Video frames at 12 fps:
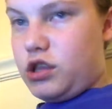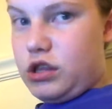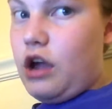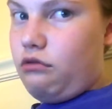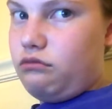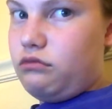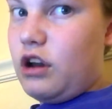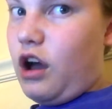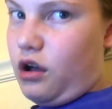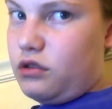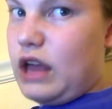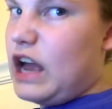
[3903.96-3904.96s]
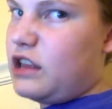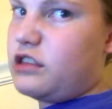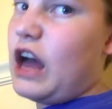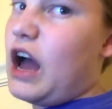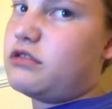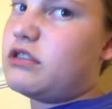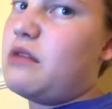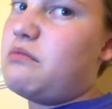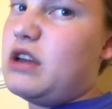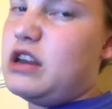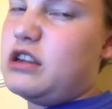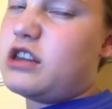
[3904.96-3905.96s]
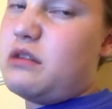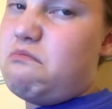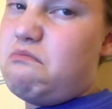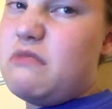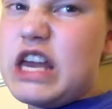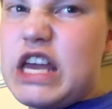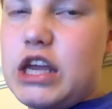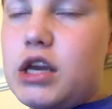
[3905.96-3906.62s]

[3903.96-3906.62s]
not, that make them mean.